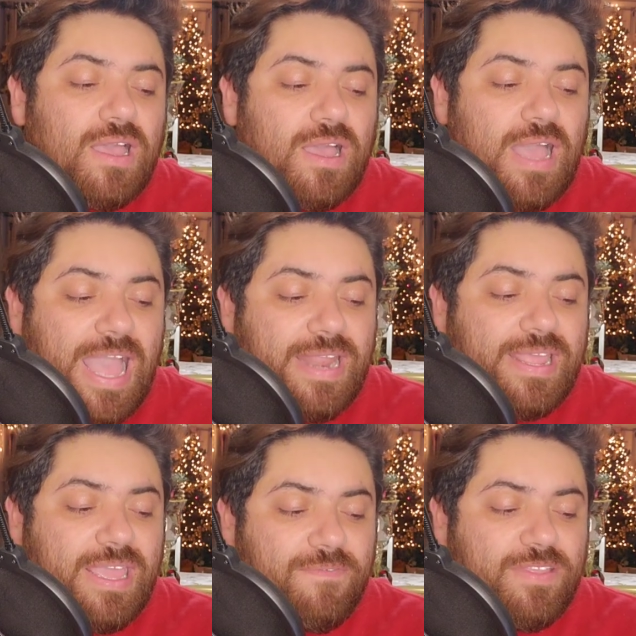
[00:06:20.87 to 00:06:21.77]
And
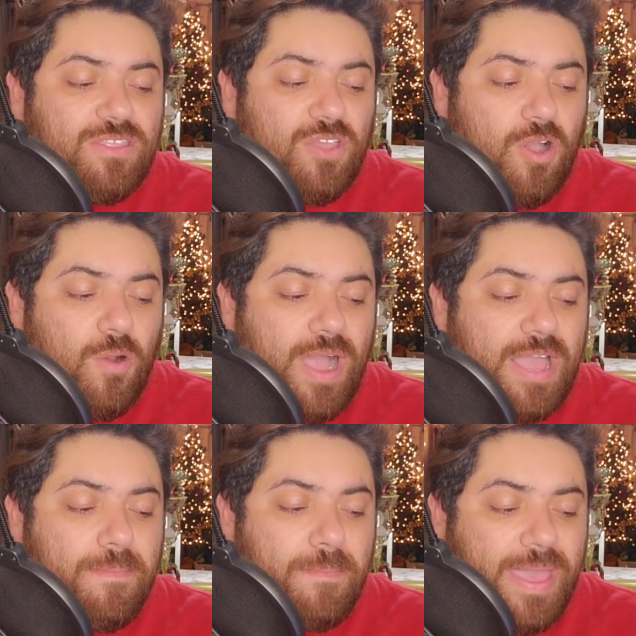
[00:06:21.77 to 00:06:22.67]
even though
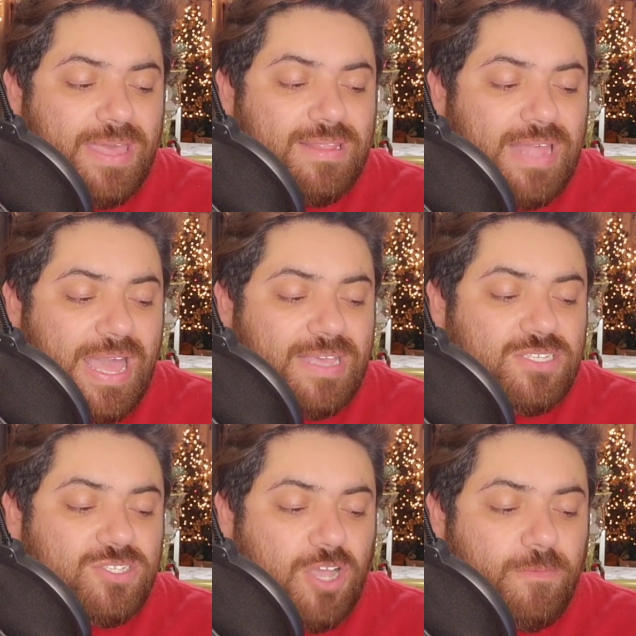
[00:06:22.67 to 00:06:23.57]
I may like
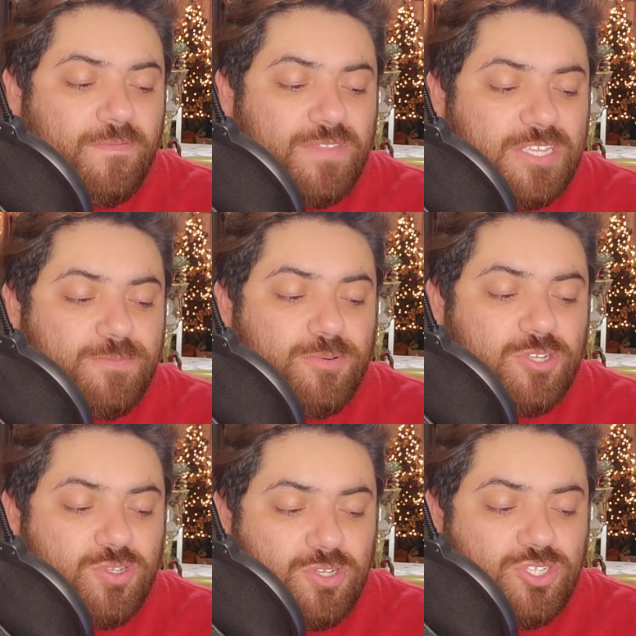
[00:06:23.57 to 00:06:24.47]
some of these
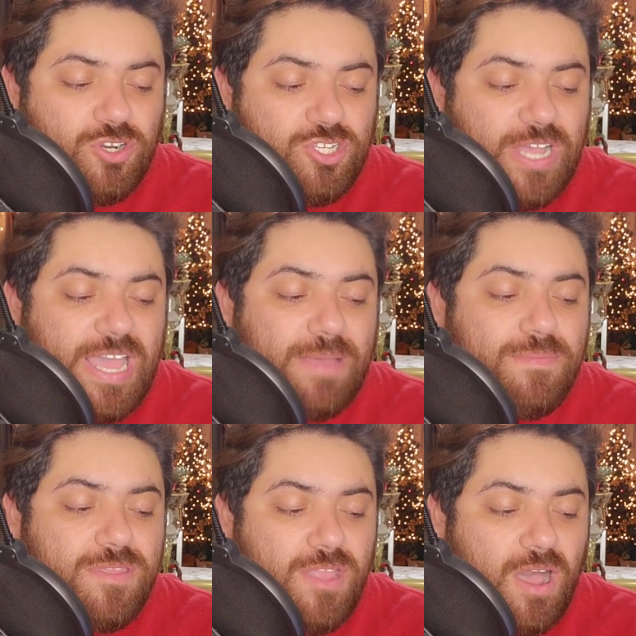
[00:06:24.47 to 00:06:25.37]
producers, I
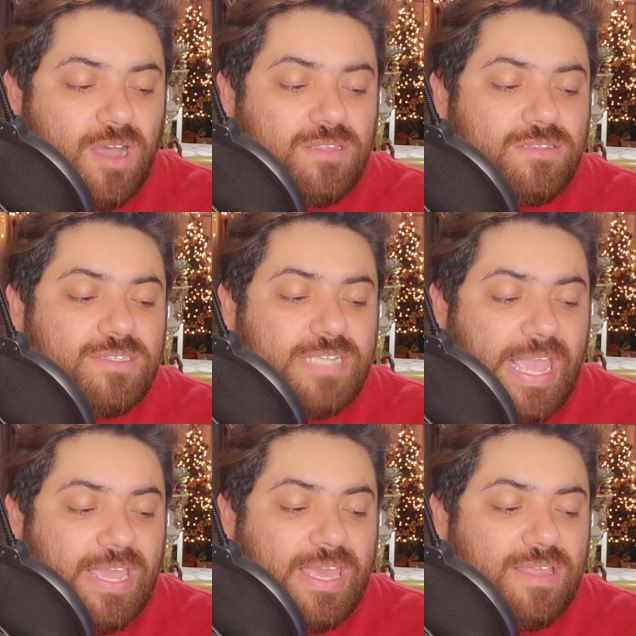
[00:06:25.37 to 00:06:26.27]
am not
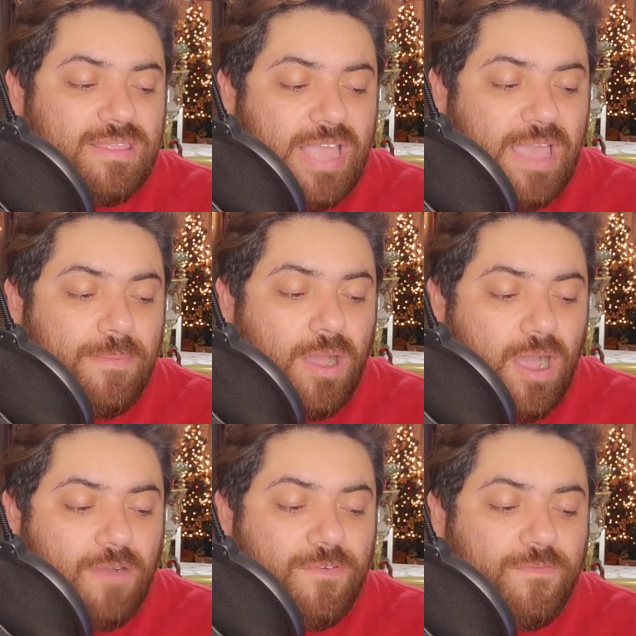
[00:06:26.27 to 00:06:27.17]
taking them
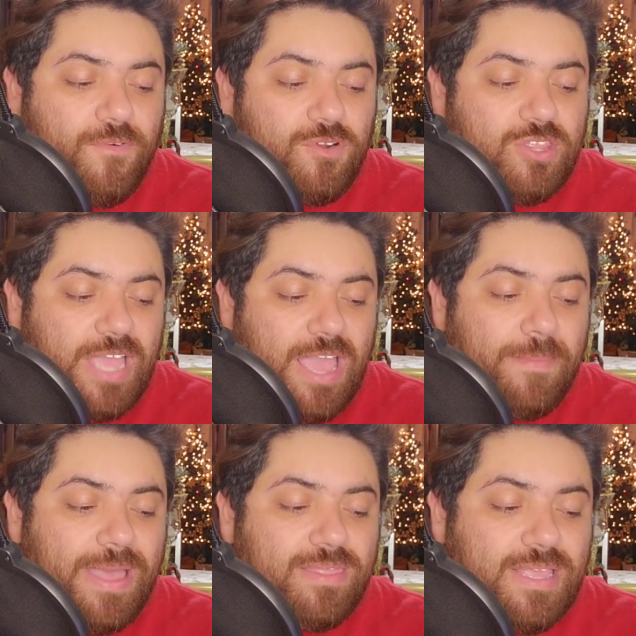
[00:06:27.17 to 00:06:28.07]
off for them.
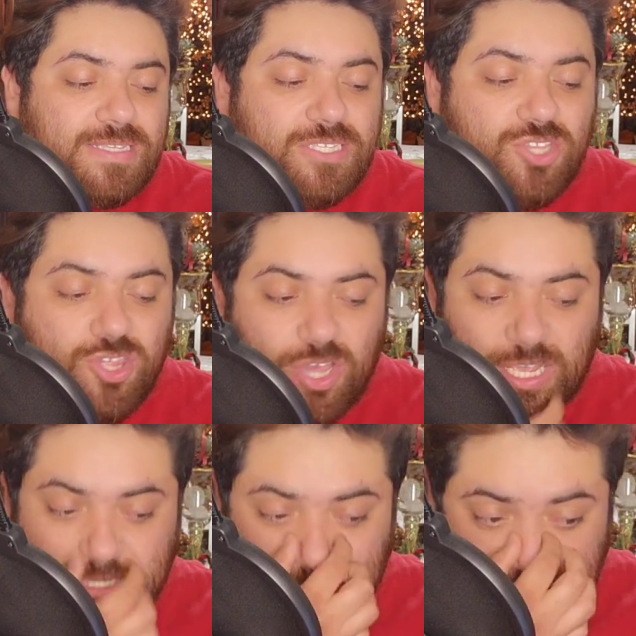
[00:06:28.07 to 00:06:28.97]
And this is
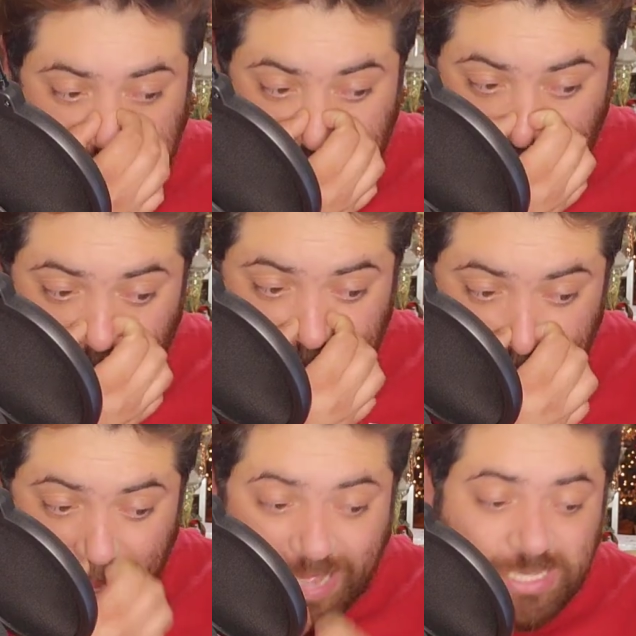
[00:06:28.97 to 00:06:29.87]
just the tip of the
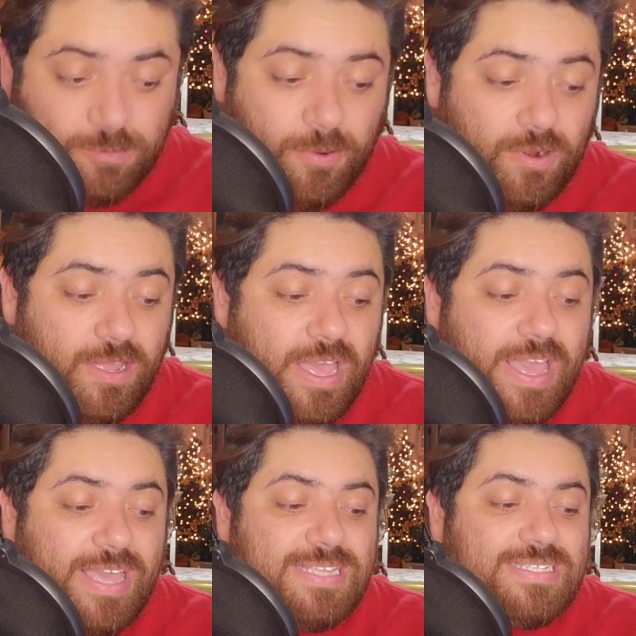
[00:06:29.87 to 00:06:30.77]
iceberg.
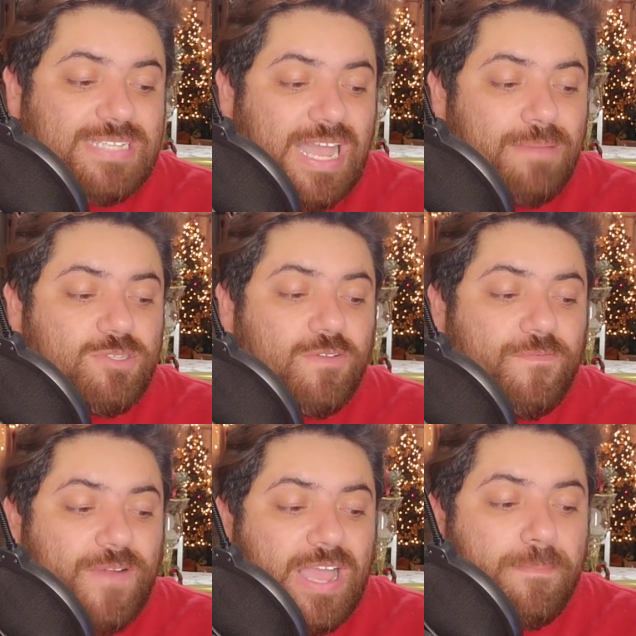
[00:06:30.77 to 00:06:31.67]
It's time to
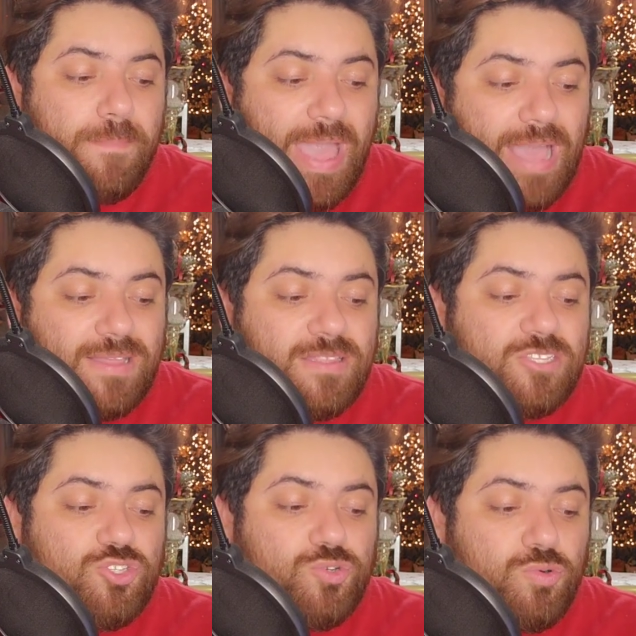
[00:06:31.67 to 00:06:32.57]
fight back. The
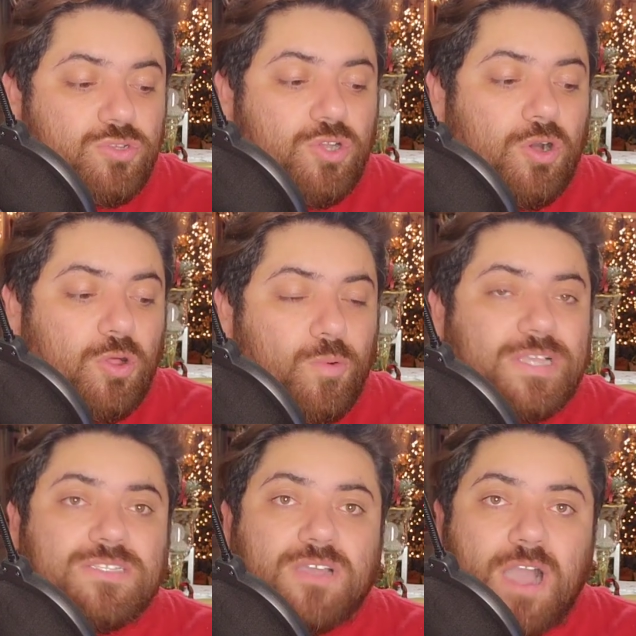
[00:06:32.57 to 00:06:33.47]
truth
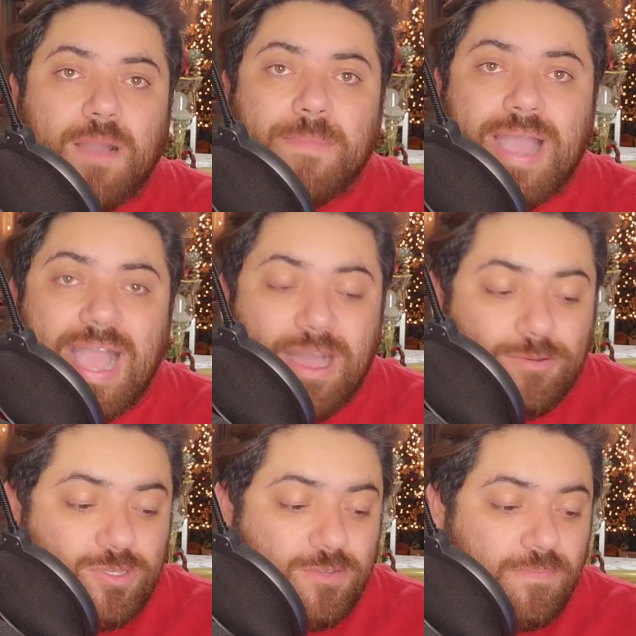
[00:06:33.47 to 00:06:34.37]
always comes out.